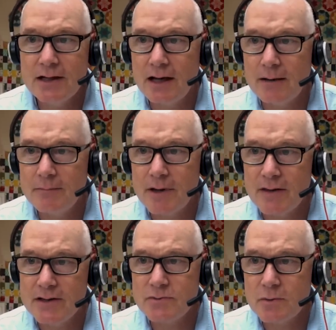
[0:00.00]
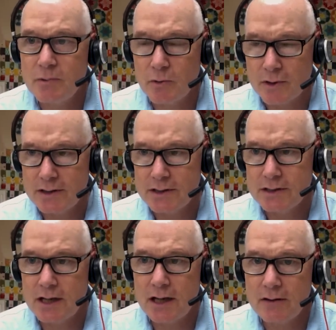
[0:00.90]
Um, this
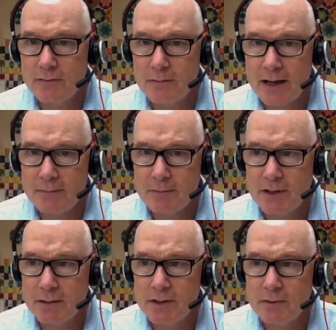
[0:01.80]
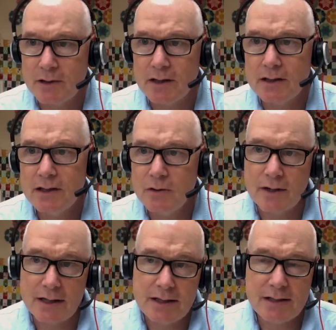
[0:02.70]
report uh, from the MMWR,
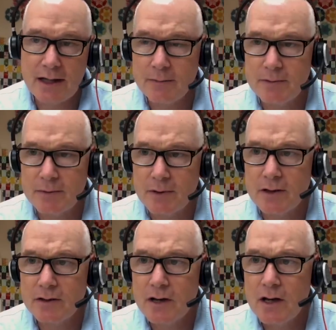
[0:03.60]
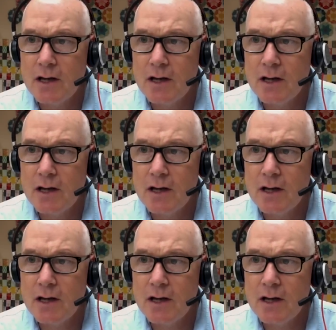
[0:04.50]
or in the MMWR,